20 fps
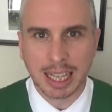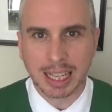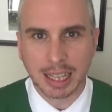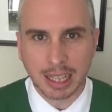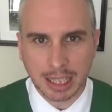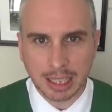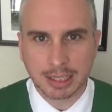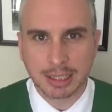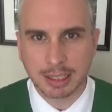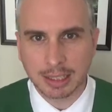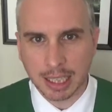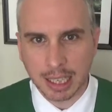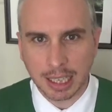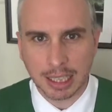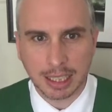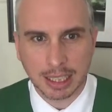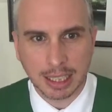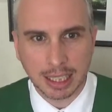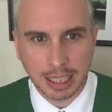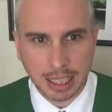this
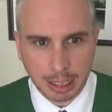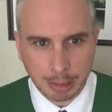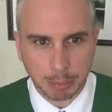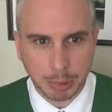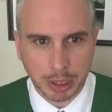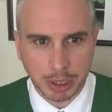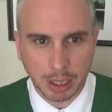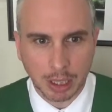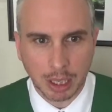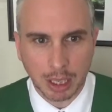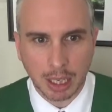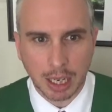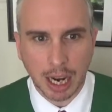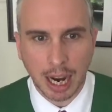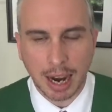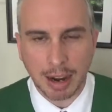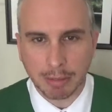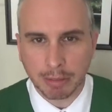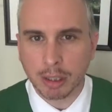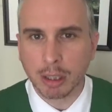thing keeps
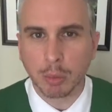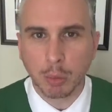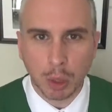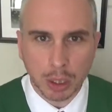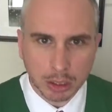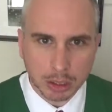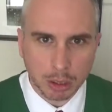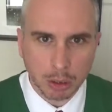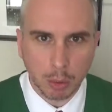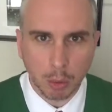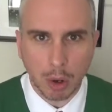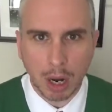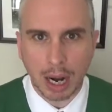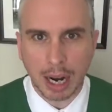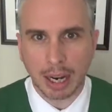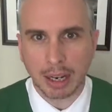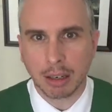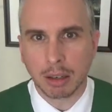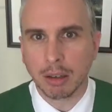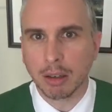every once in a
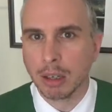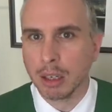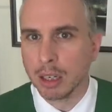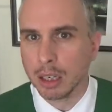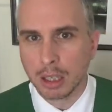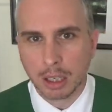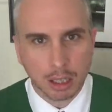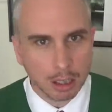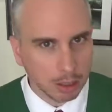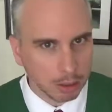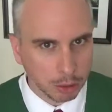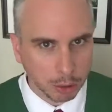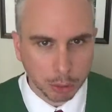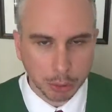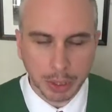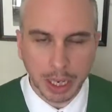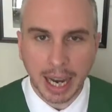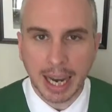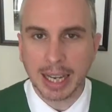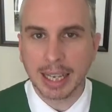while
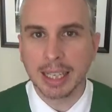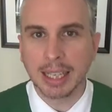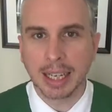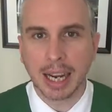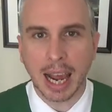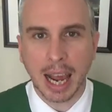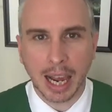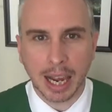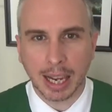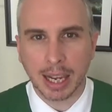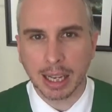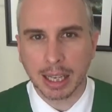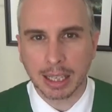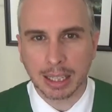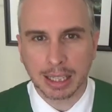creating a